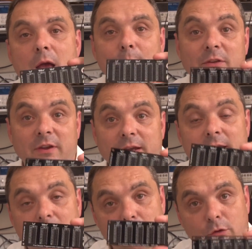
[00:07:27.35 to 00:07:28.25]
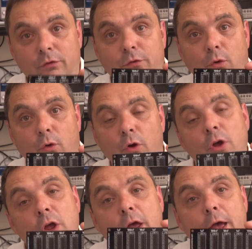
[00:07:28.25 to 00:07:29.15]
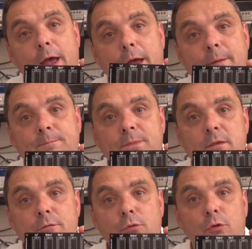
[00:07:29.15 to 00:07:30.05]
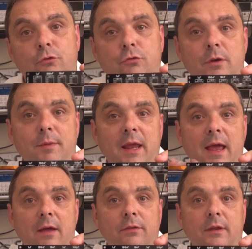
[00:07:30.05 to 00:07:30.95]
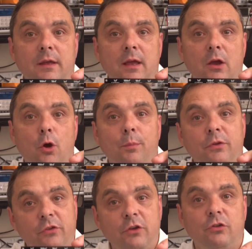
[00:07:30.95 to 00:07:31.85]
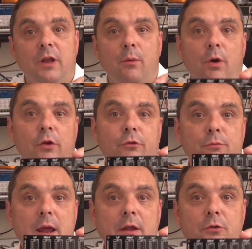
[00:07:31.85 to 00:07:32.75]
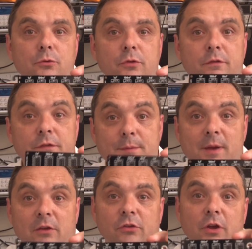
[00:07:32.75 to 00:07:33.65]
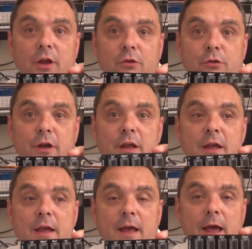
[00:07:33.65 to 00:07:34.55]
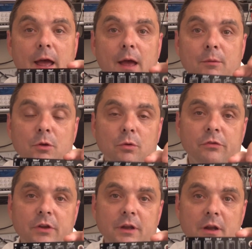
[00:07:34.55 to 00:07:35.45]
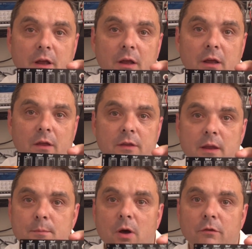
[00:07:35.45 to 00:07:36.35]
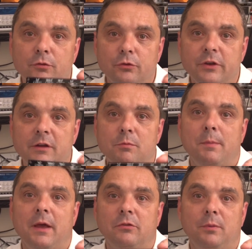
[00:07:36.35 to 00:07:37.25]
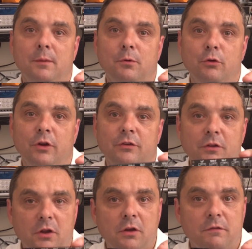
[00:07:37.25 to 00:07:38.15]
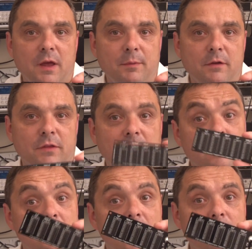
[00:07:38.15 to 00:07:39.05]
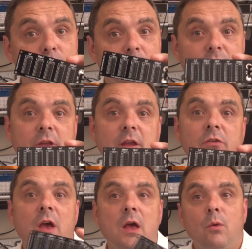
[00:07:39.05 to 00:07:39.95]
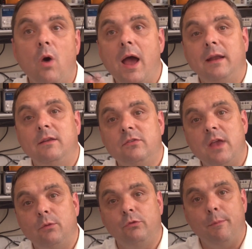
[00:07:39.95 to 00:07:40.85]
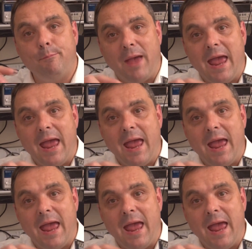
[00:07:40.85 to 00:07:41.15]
particularly useful for trimming out the compensation networks around all the feedback circuitry. You would have seen in I think in part 14 of my power supply project, I've done a fair bit of that, and I didn't have one of these. What I had instead was a